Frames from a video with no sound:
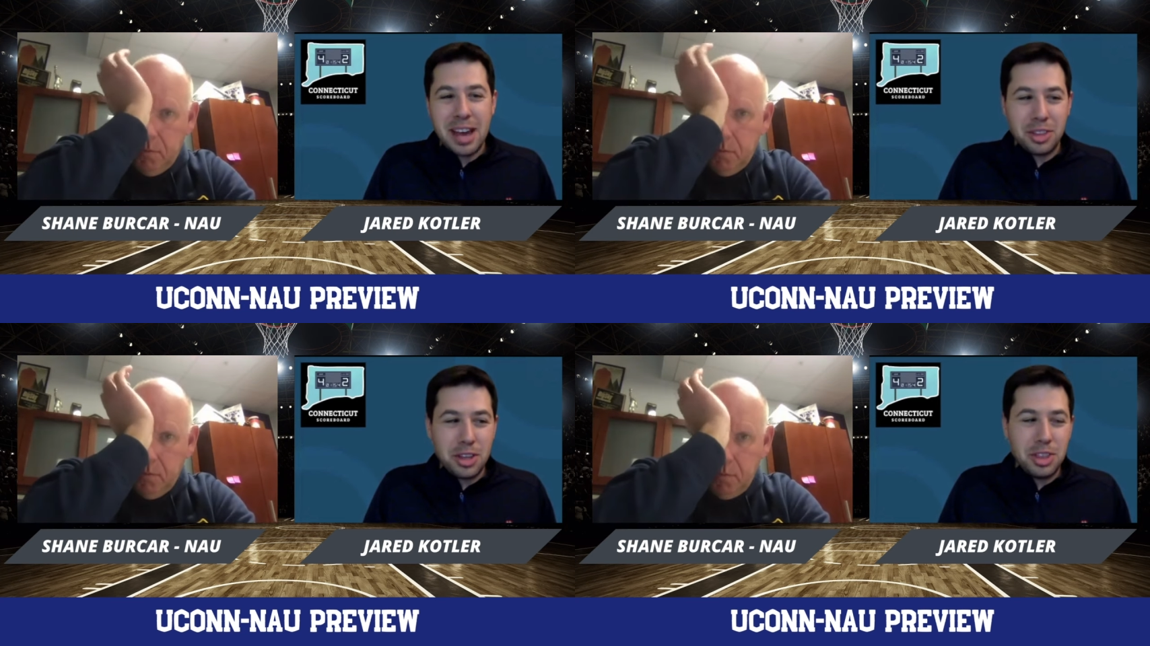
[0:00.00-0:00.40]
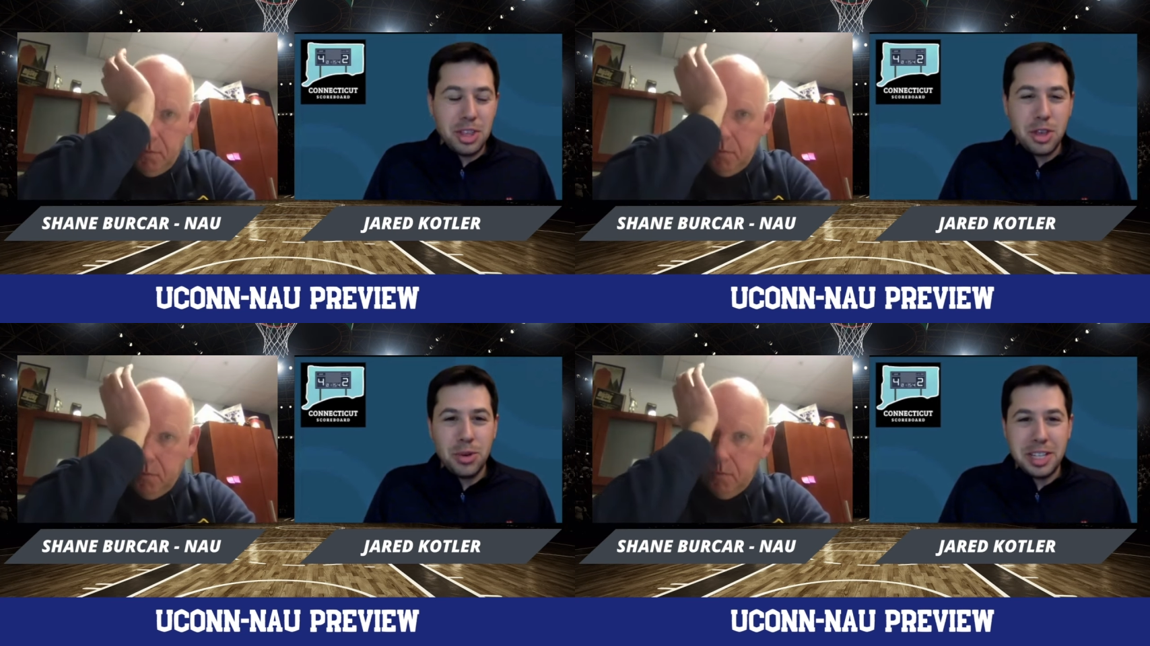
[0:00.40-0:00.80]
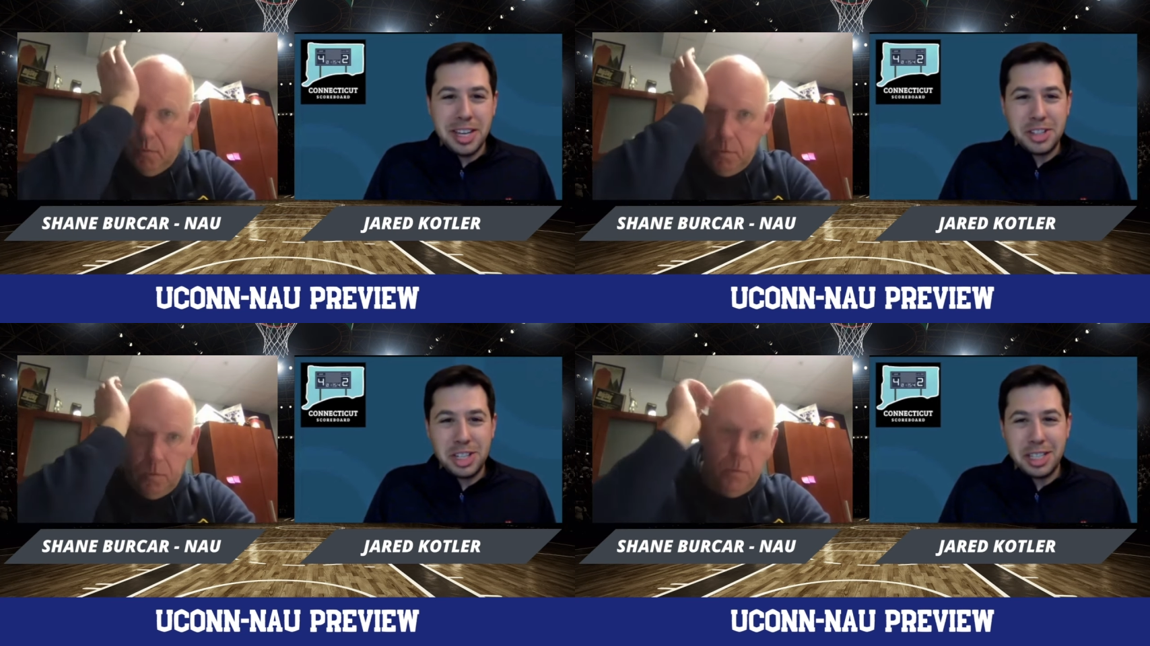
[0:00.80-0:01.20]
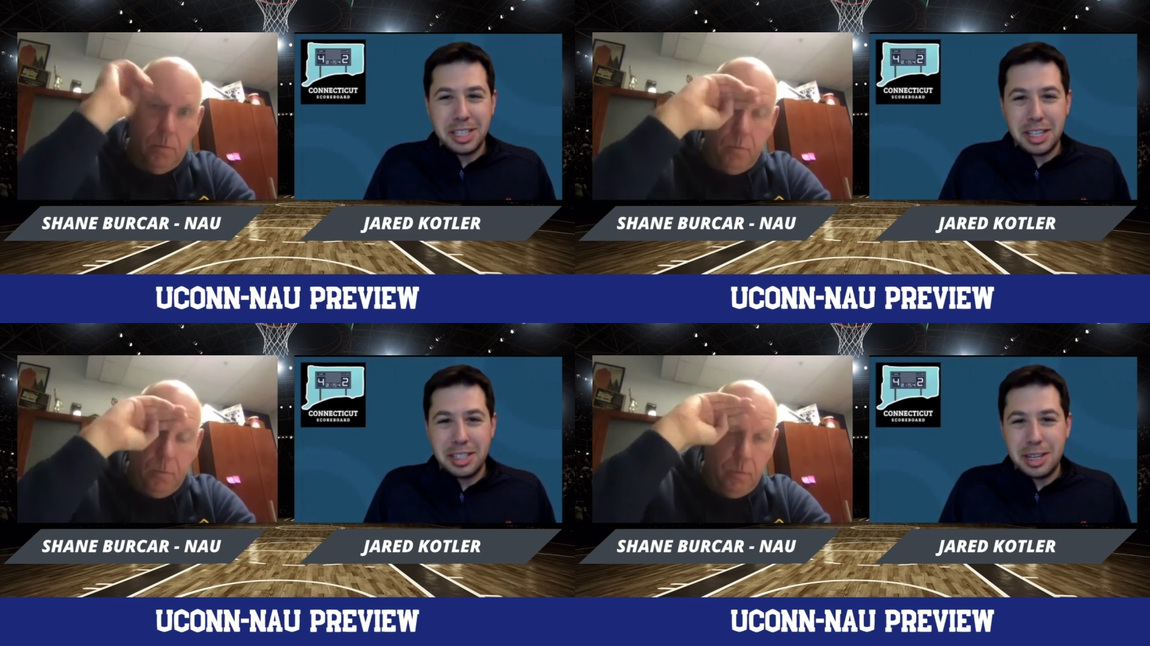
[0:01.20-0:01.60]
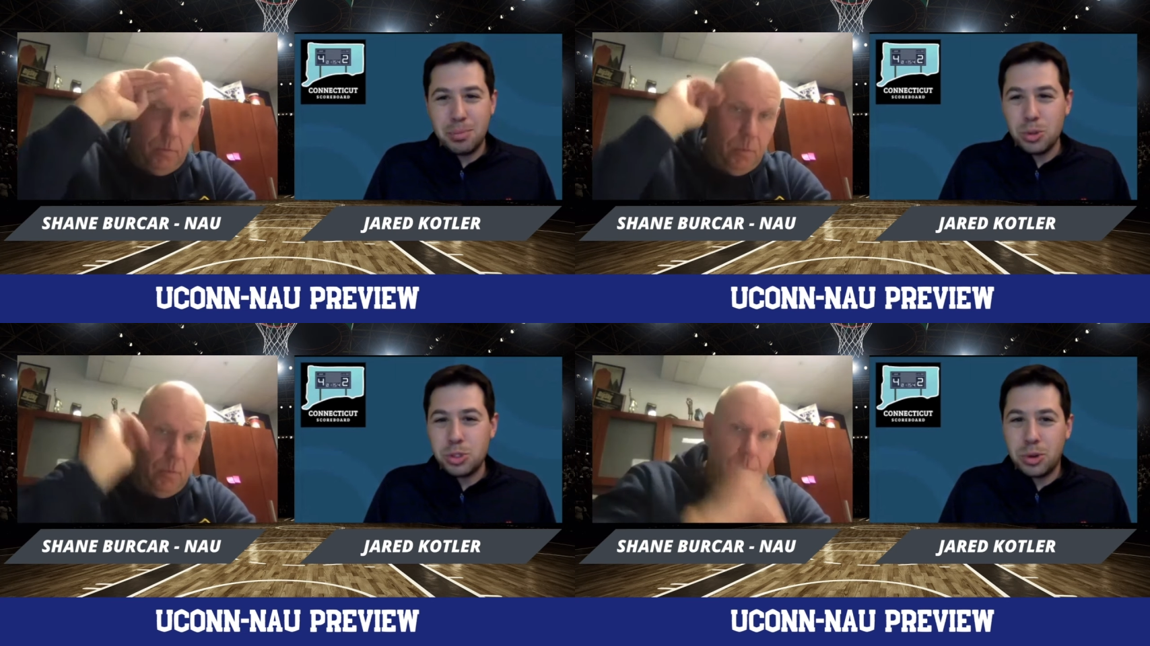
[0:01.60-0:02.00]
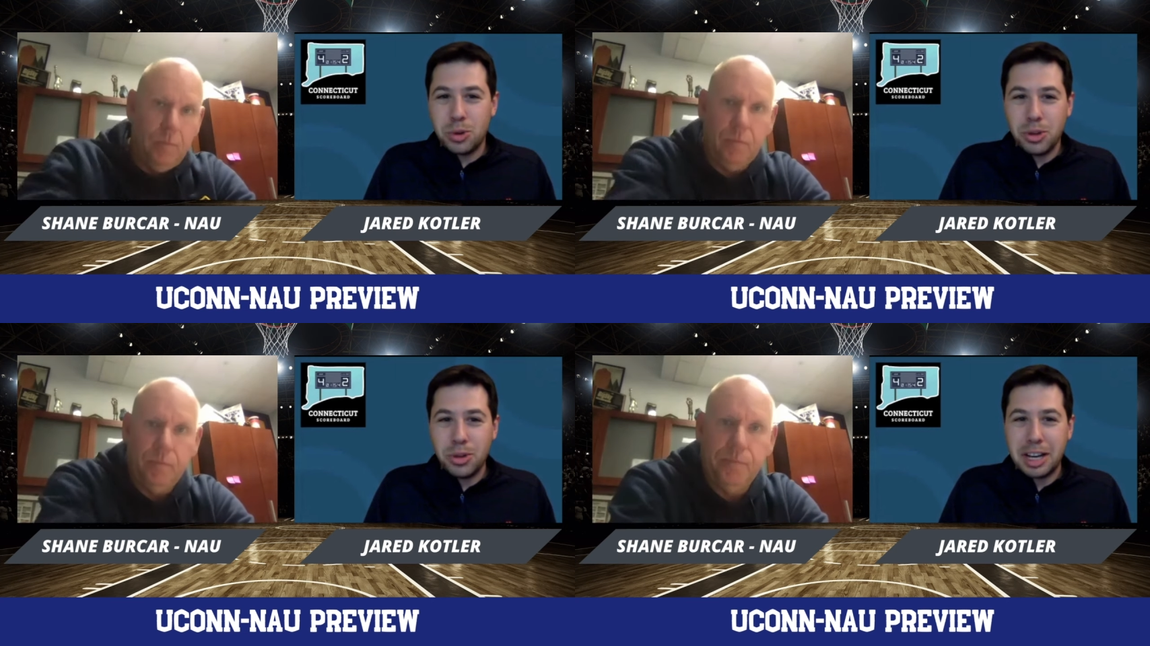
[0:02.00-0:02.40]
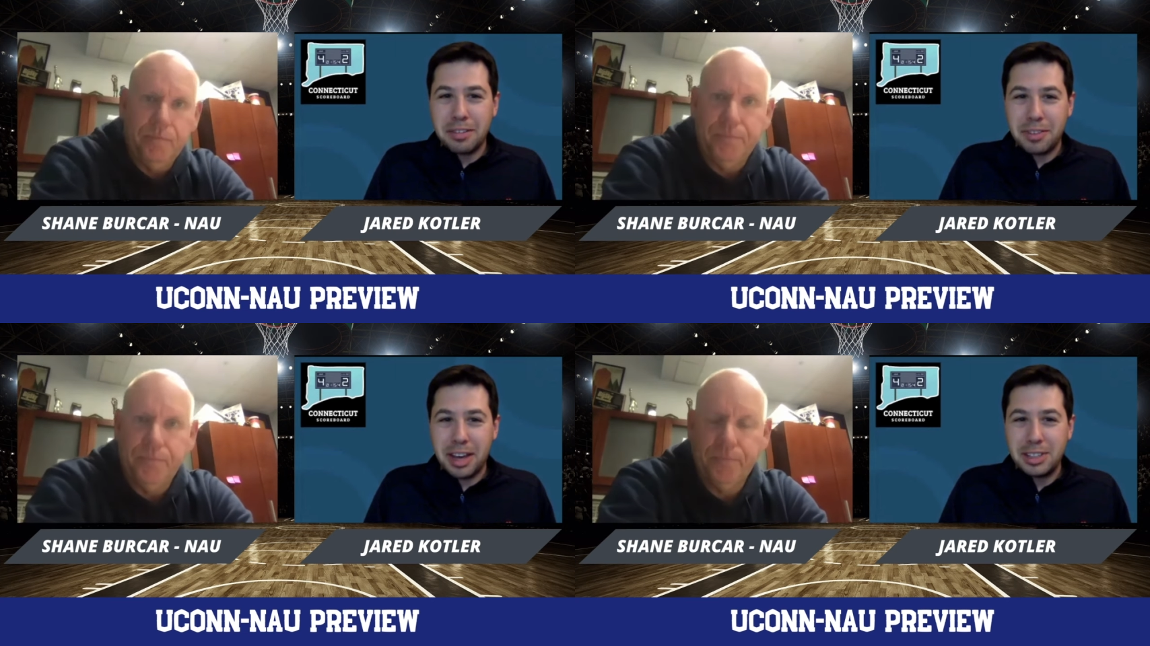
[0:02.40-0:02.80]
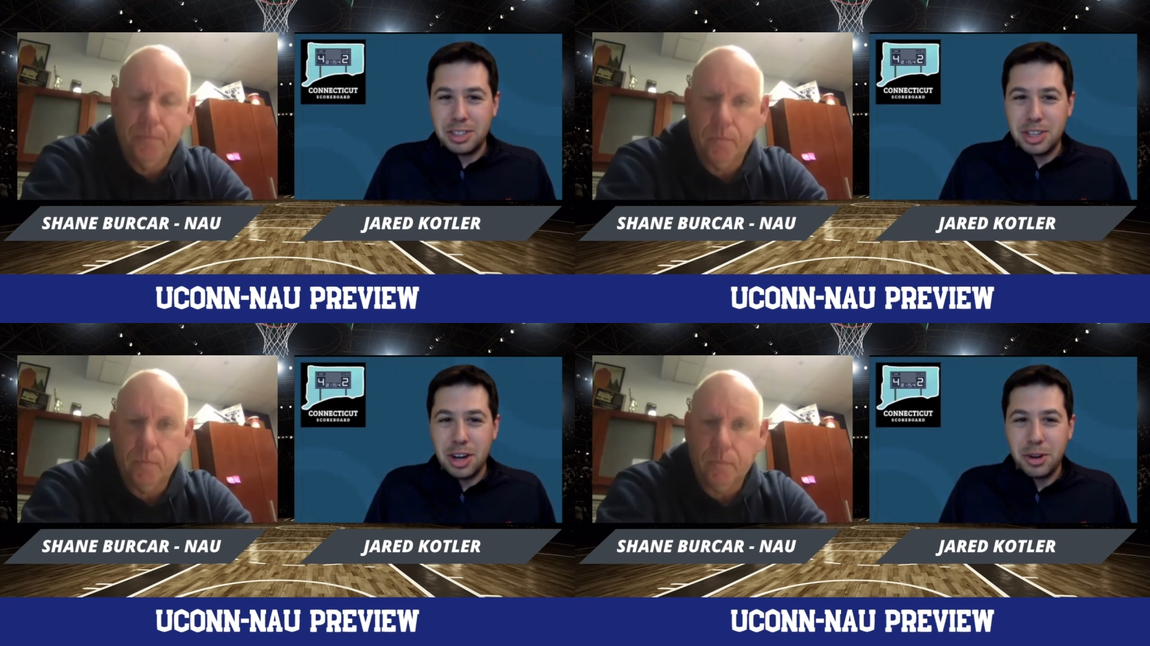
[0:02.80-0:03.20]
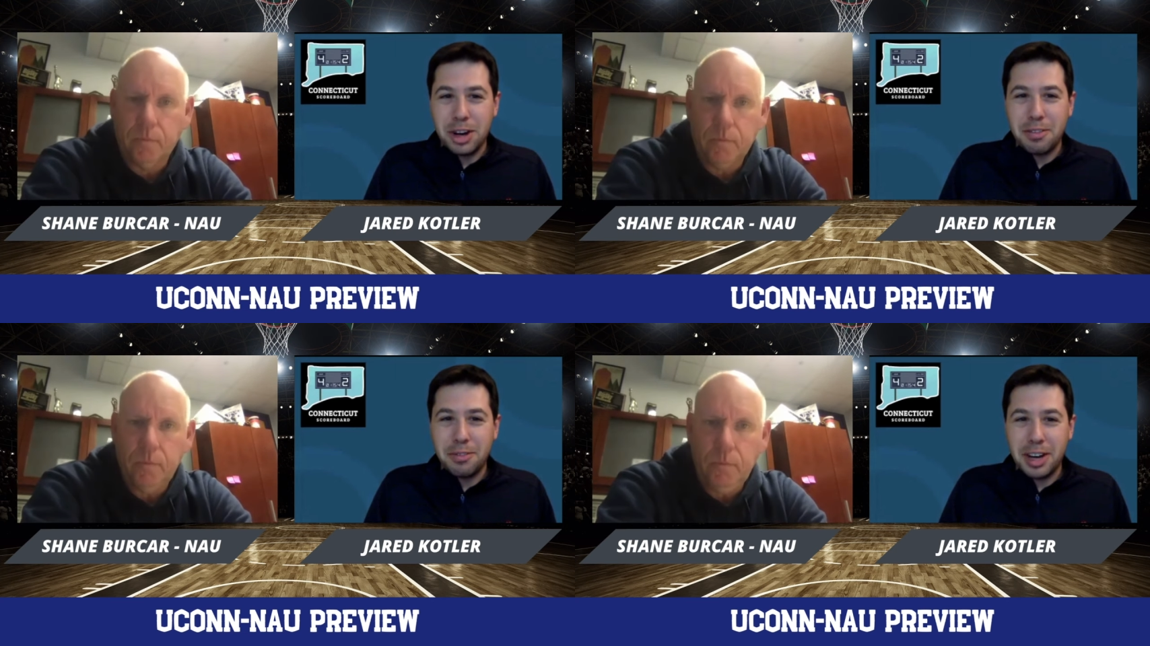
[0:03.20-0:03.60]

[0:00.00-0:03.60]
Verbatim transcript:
Speaker 1: now, the, the new addition in, in Tim Russo, who UConn fans know of.